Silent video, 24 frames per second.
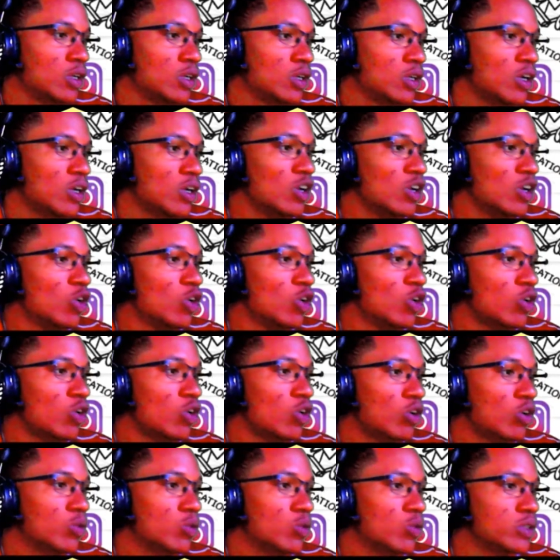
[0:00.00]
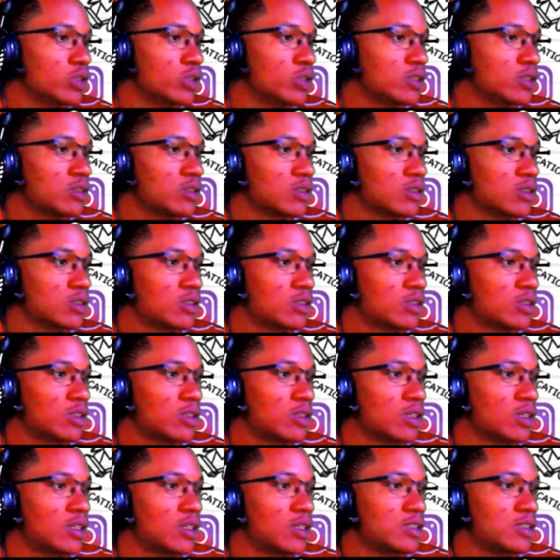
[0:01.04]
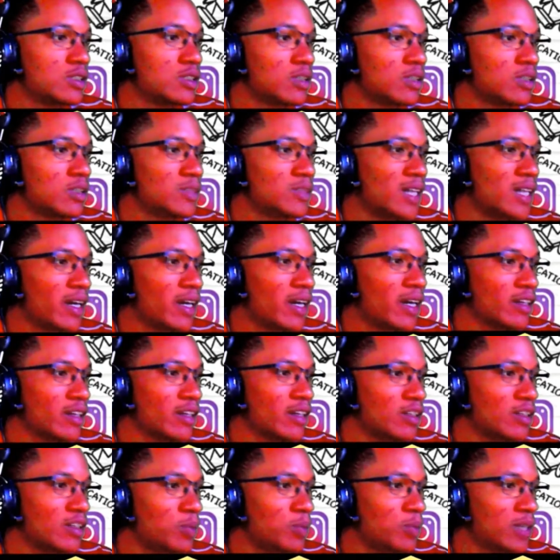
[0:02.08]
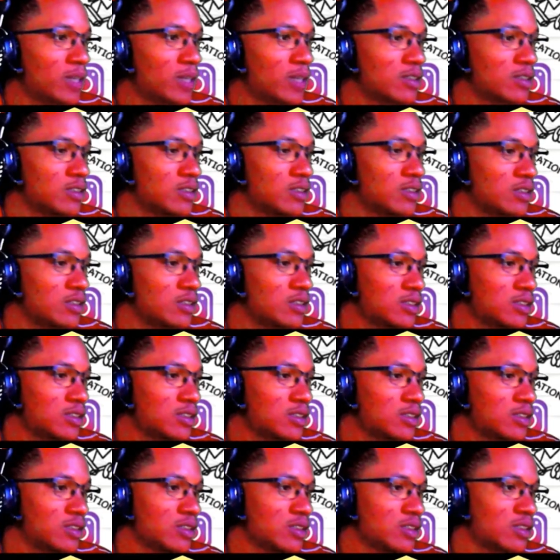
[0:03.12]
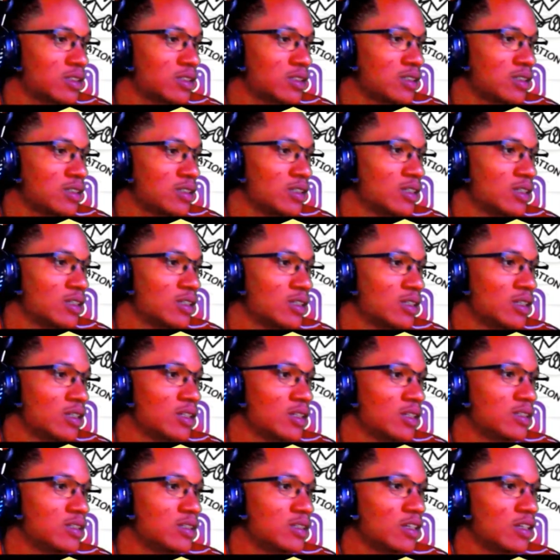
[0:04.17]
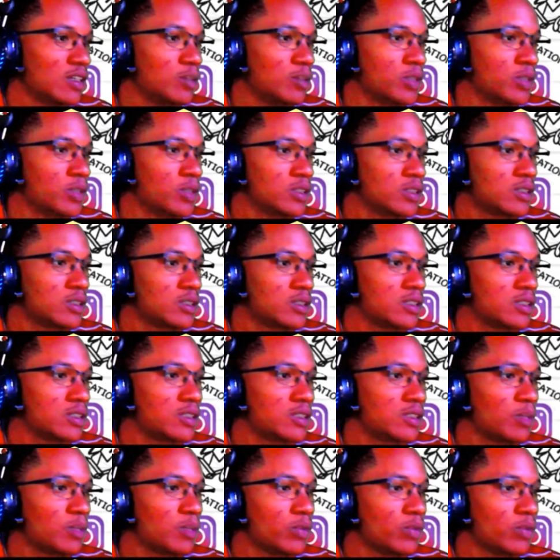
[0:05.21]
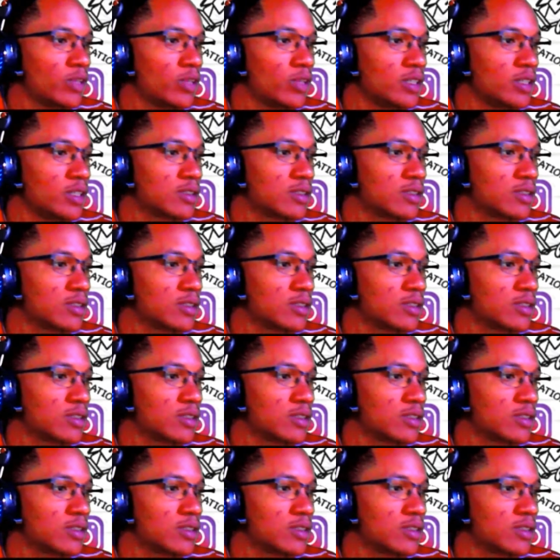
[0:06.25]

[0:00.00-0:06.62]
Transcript: along with some diagonal patterns to help us to separate